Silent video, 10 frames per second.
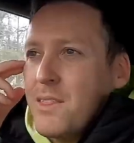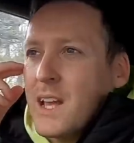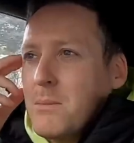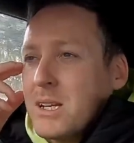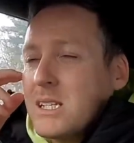of
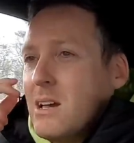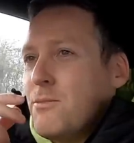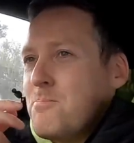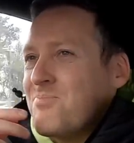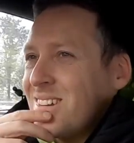thinking to myself,
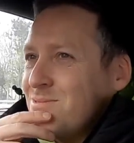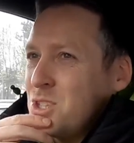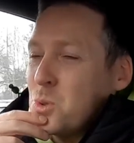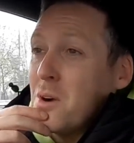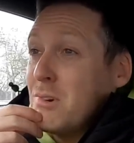
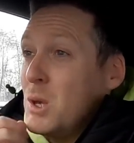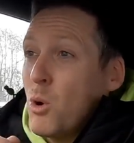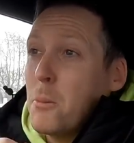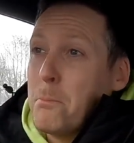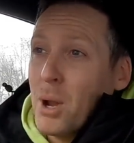do I really
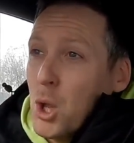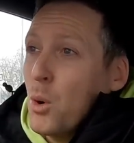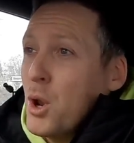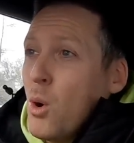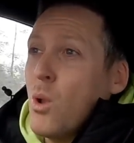want to
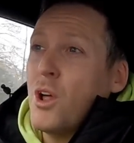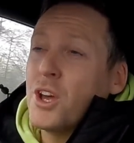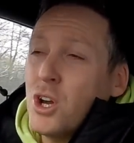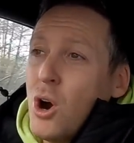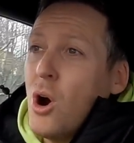blow it all on
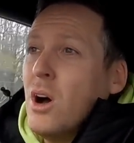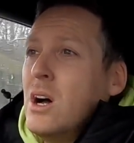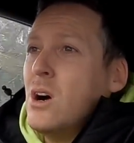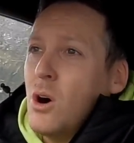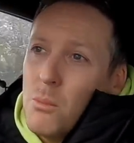a car?
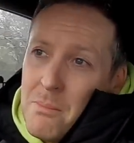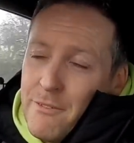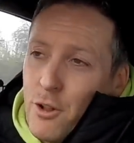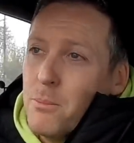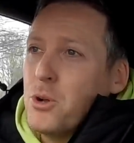My
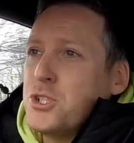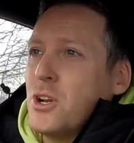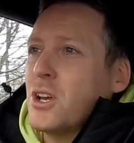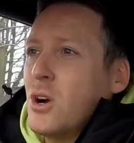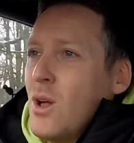full budget
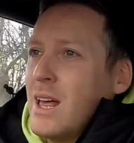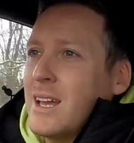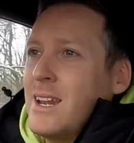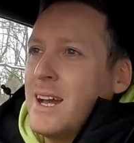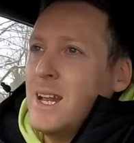on a car like
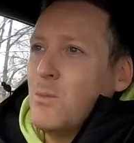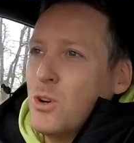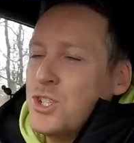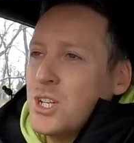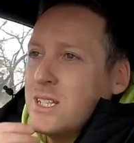a
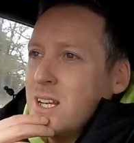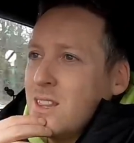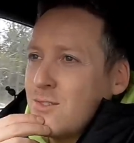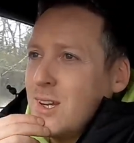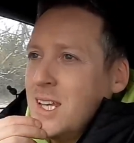991
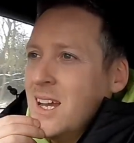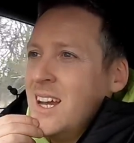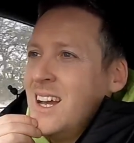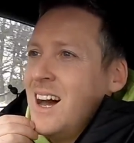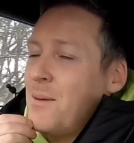
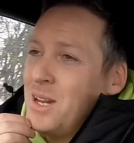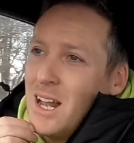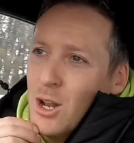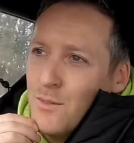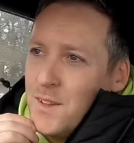GT3. I mean,
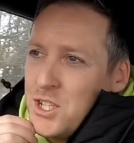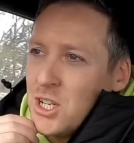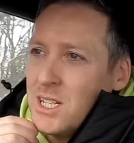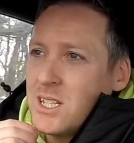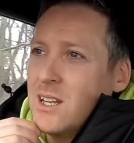I love the
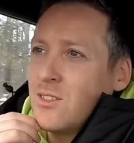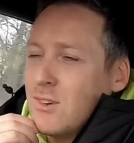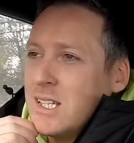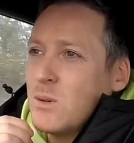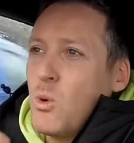
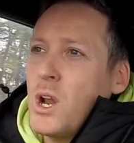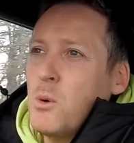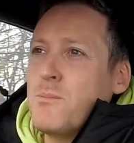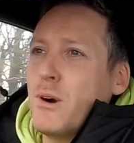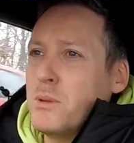GT3s, and what I
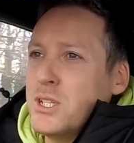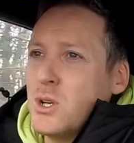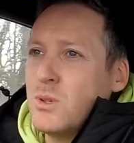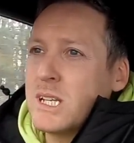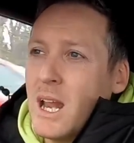would probably
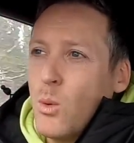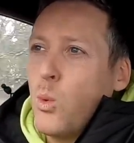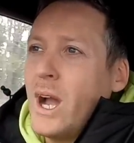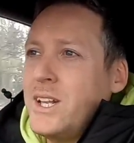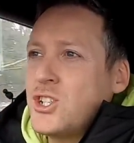do is get a
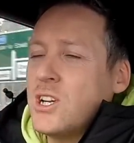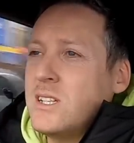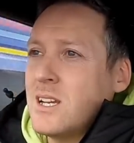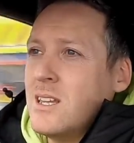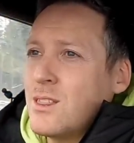white
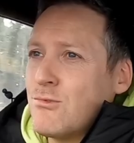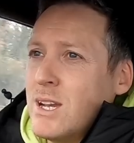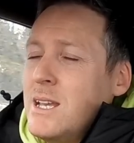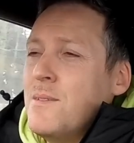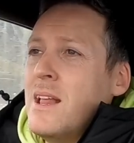
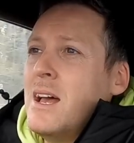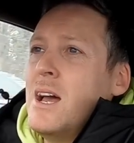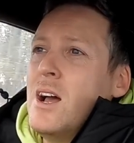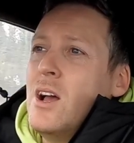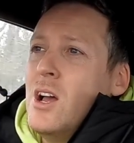GT3
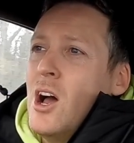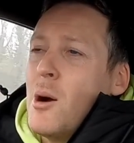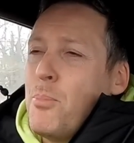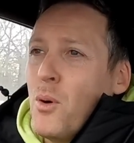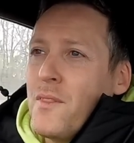
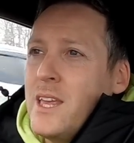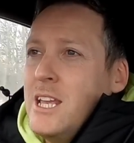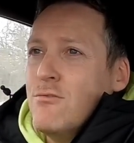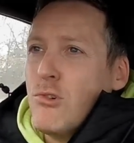and put the